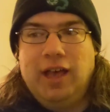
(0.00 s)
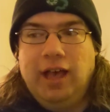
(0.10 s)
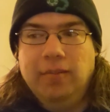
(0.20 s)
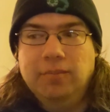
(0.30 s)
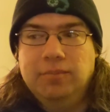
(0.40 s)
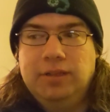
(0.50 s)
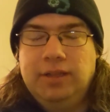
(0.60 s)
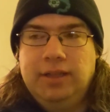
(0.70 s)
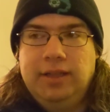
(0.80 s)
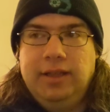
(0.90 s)

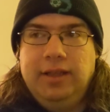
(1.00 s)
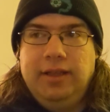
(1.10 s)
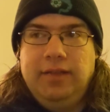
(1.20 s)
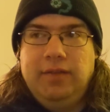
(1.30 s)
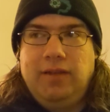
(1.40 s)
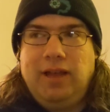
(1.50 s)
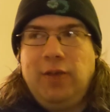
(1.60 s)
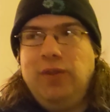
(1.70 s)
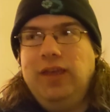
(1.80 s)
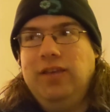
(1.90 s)
I
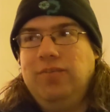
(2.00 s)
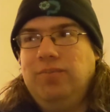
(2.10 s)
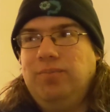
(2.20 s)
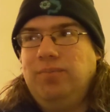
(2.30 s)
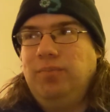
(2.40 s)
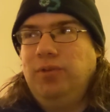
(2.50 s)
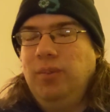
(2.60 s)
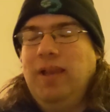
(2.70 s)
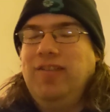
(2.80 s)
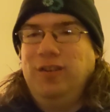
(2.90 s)
think
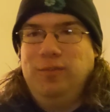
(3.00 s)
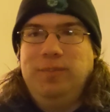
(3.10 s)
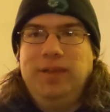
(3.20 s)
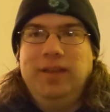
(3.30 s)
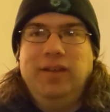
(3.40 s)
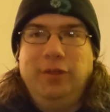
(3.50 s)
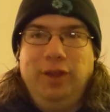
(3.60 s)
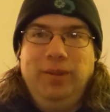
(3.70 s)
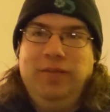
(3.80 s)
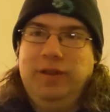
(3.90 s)
there may still have been a
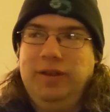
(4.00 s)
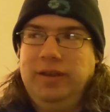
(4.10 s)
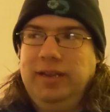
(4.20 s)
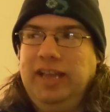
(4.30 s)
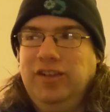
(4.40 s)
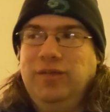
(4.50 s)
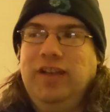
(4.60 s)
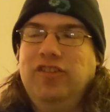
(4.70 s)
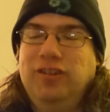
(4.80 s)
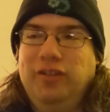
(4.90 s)
little bit of an
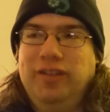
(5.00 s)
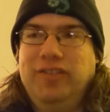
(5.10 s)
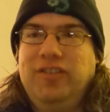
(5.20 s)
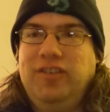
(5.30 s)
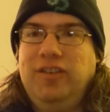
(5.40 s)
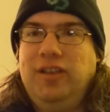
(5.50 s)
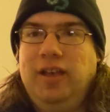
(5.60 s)
interventionalist